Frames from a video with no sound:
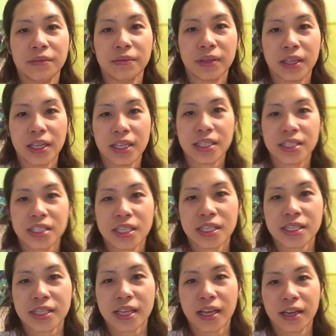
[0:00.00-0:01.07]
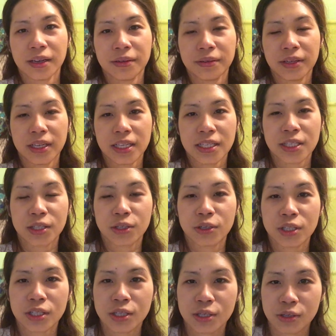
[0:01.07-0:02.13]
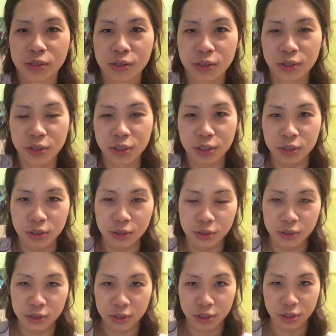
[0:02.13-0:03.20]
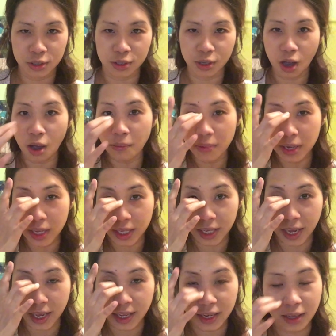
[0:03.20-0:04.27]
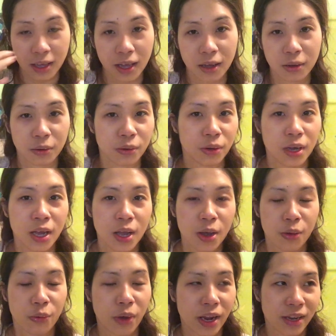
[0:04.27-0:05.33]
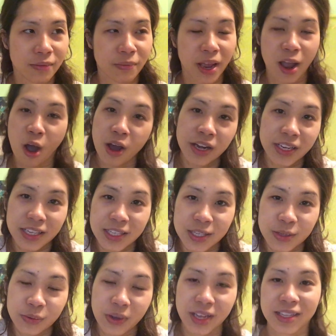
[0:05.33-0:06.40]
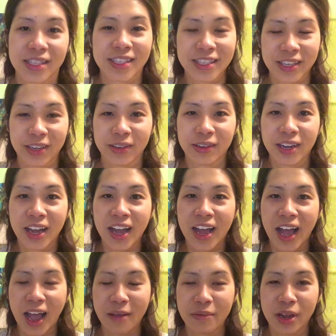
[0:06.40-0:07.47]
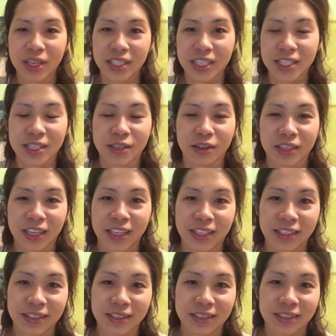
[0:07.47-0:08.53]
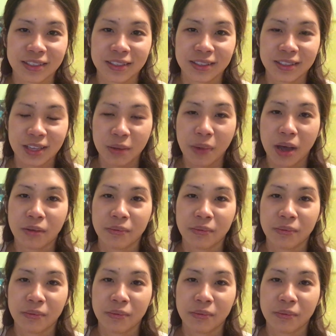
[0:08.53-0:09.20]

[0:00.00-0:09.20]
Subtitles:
it's just it's good to communicate what my audience wants. So I'm not just talking about